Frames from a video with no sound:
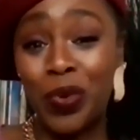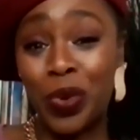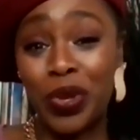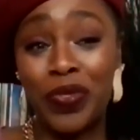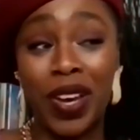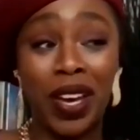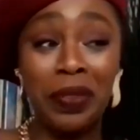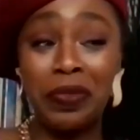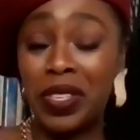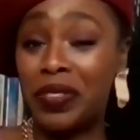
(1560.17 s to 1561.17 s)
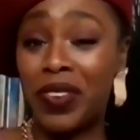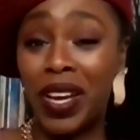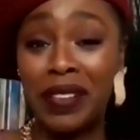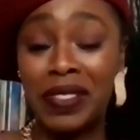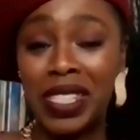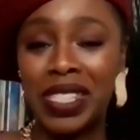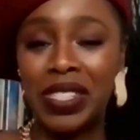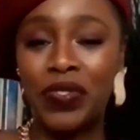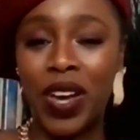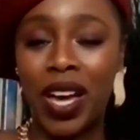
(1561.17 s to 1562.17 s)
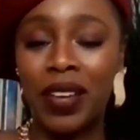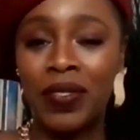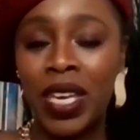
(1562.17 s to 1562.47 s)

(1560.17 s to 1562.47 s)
45, 55, 65.